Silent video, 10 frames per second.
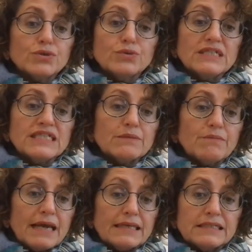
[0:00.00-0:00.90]

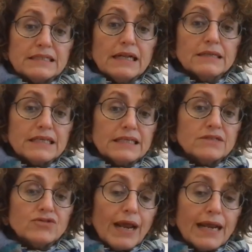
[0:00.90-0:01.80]
students may still
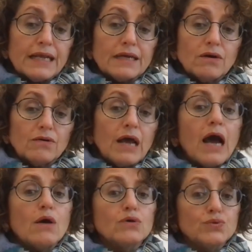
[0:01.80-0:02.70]
need training
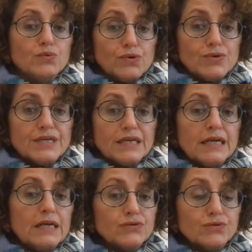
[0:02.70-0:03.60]
on how to
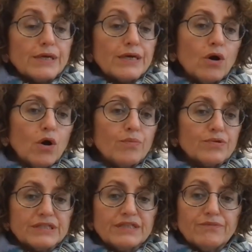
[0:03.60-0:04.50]
work in a truly
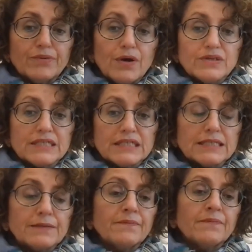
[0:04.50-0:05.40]
cooperative
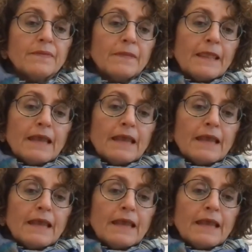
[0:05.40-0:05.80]
process.